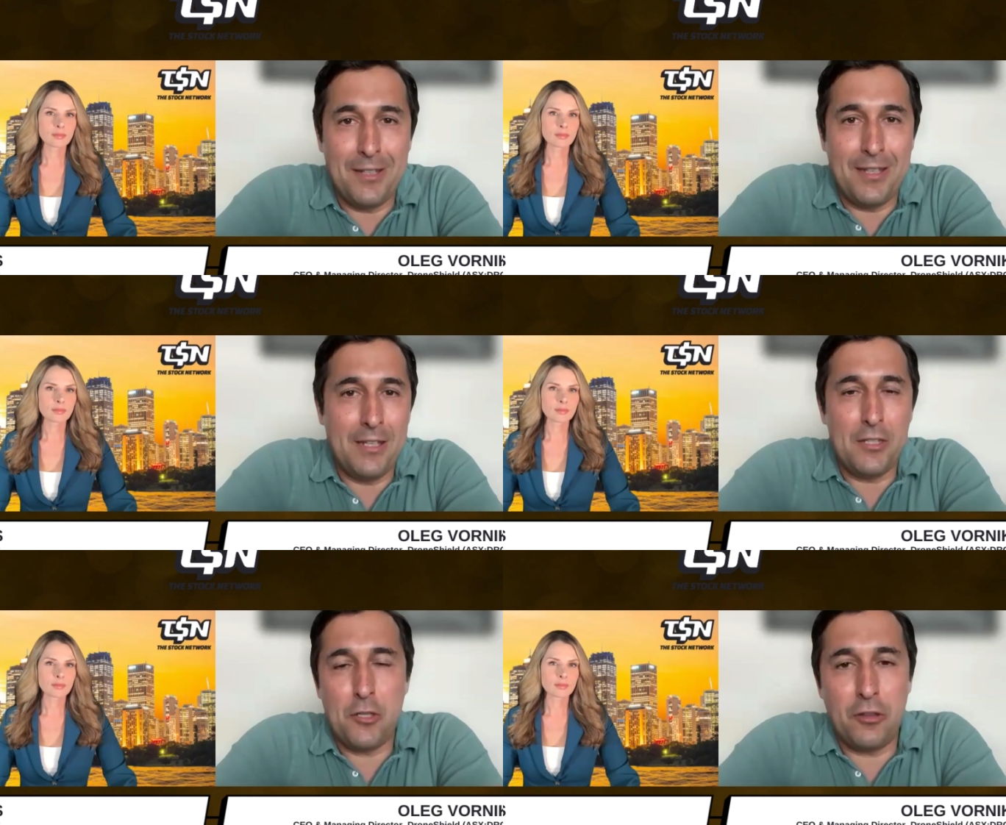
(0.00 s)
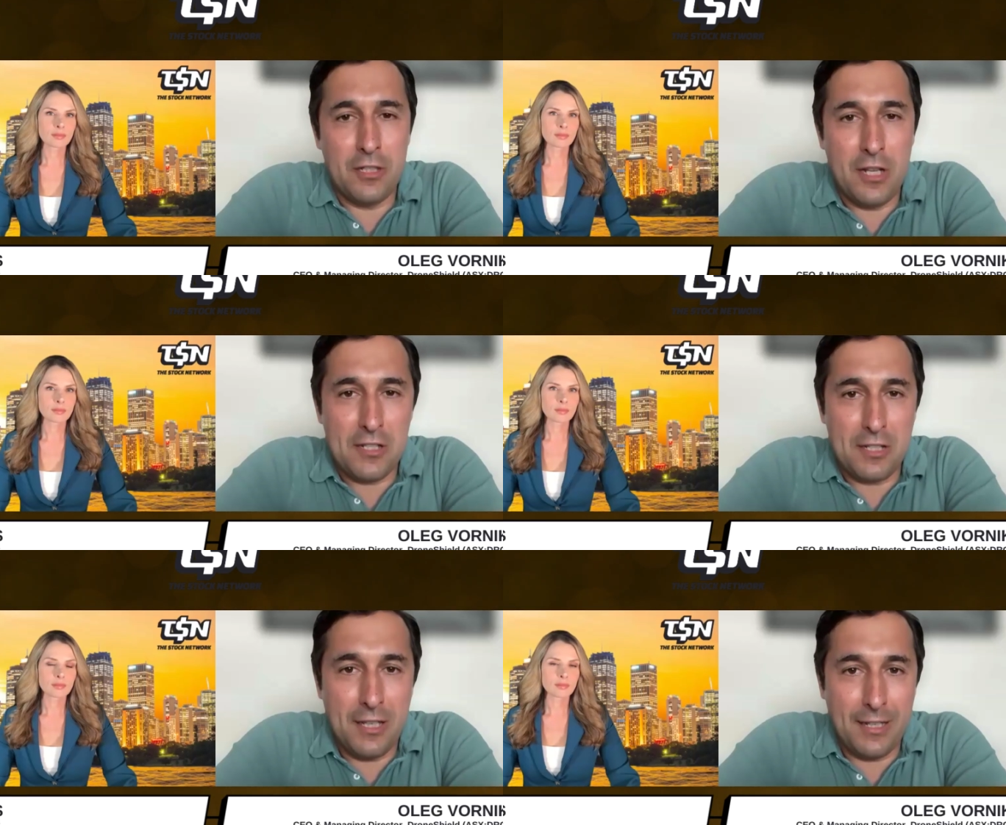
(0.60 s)
Speaker 1: it certainly
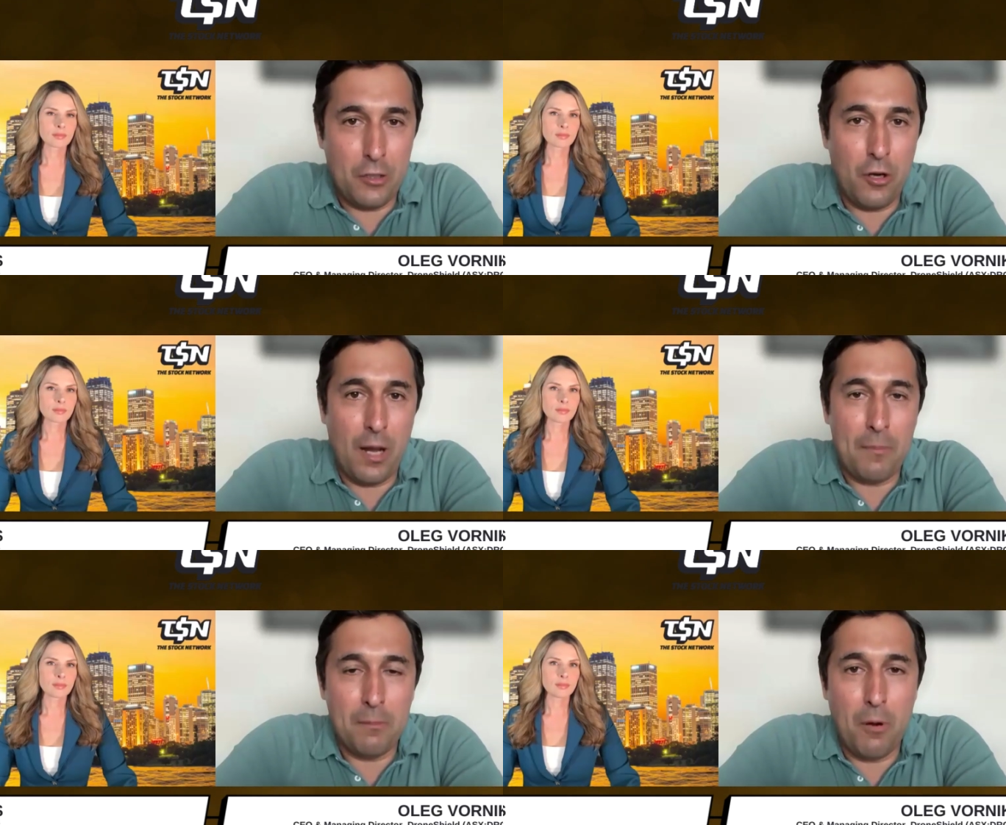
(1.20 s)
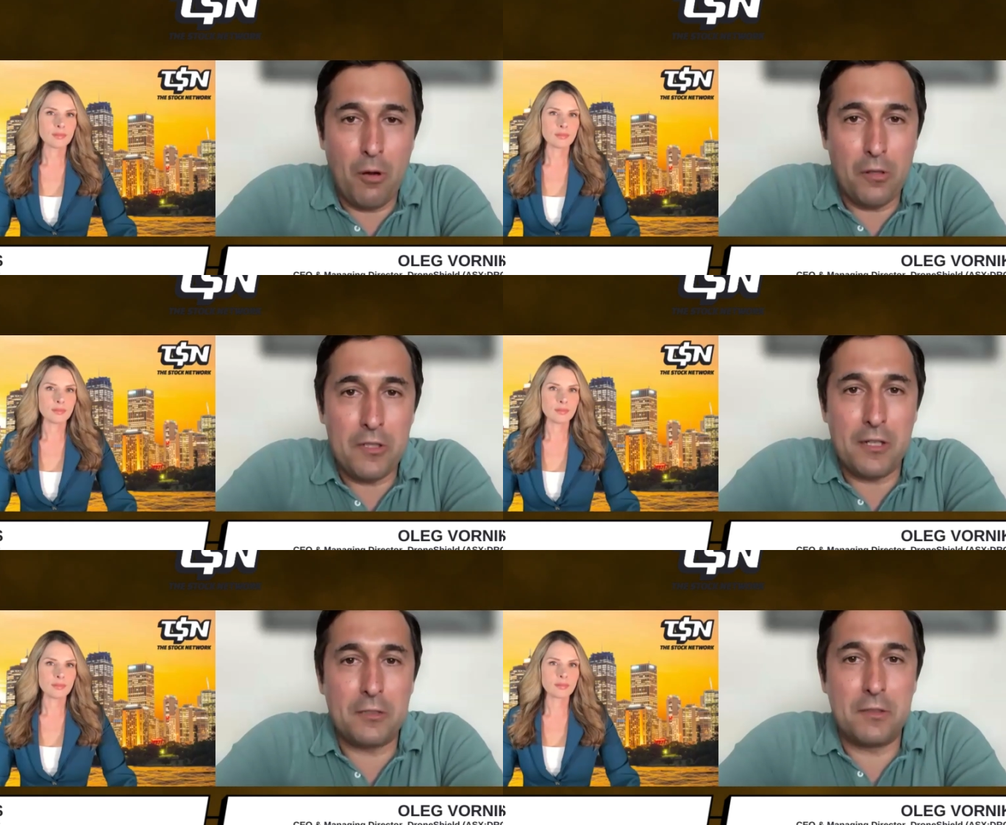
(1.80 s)
doesn't get caught up in
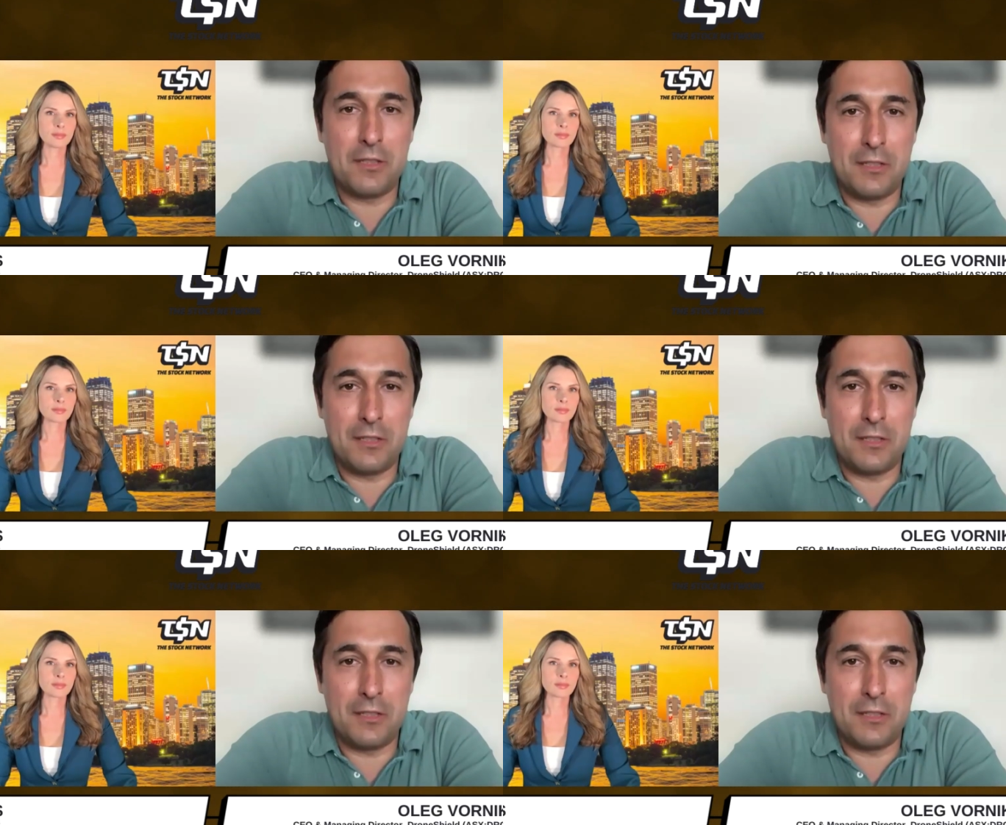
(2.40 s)
politics